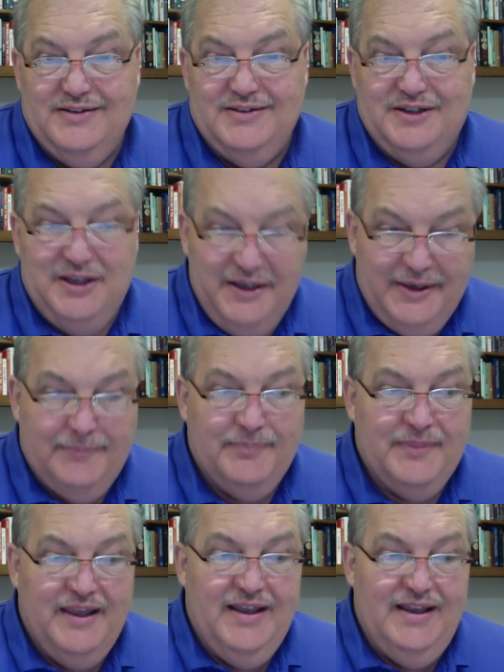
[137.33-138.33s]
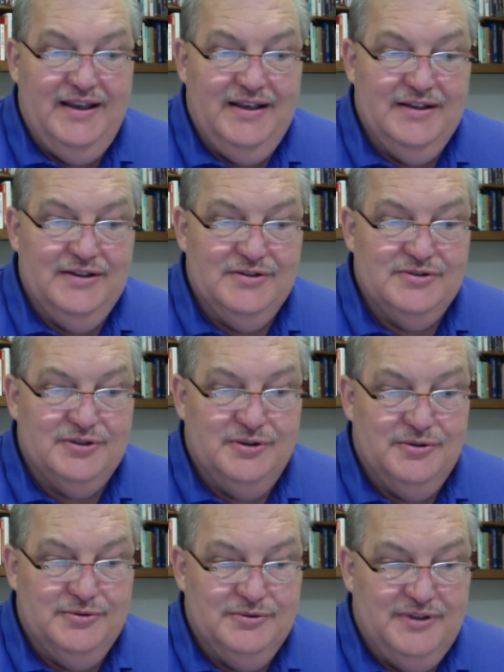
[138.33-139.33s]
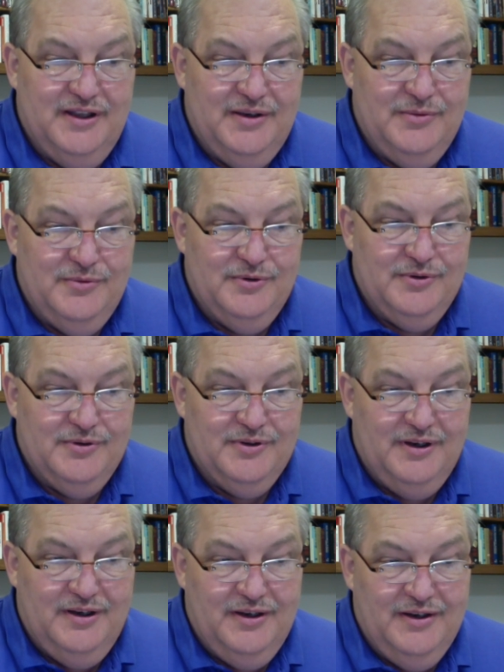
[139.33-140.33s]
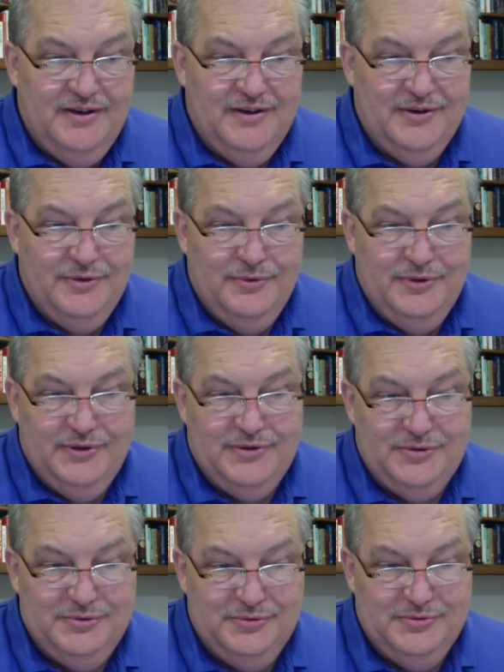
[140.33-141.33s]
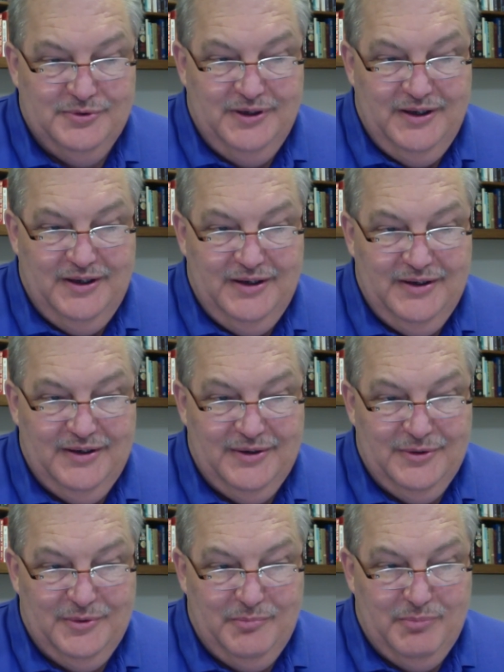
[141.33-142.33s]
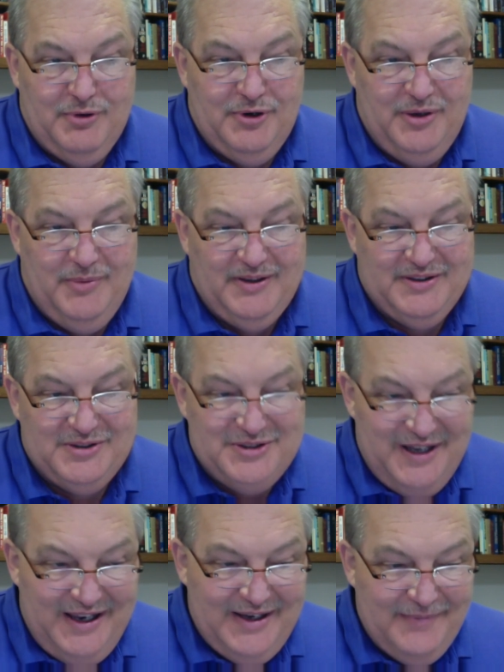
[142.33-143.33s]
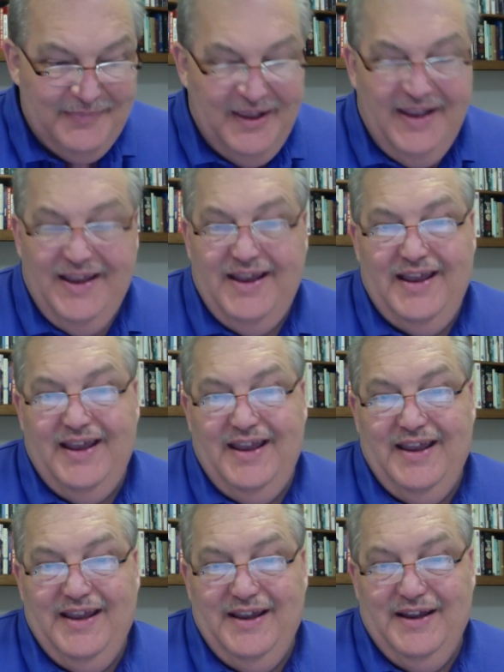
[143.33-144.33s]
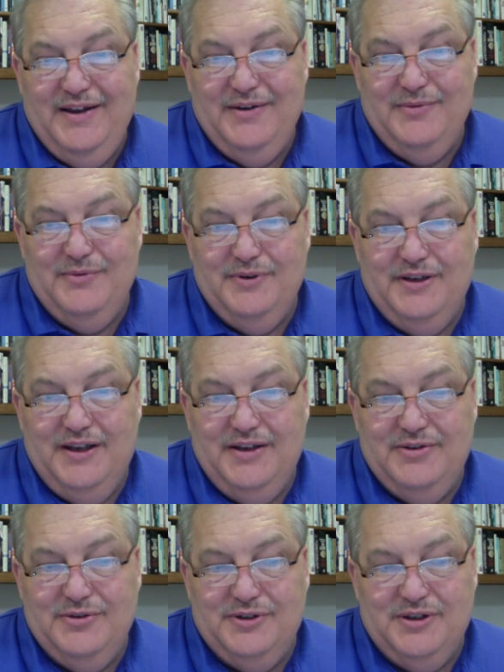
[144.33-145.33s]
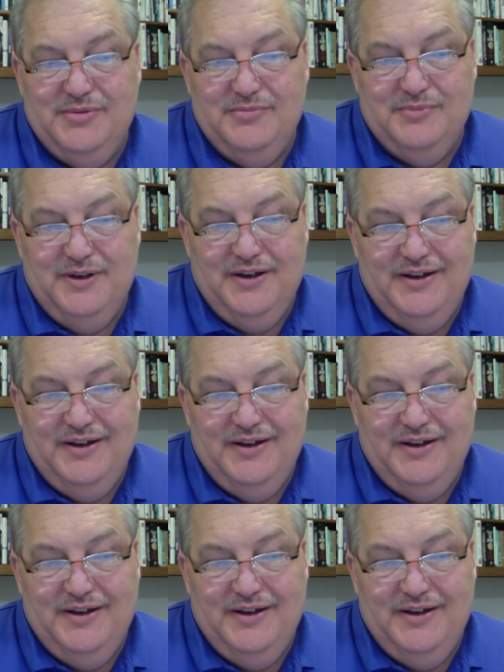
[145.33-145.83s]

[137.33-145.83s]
kill him. And so they were going to burn him at the stake. And when they took him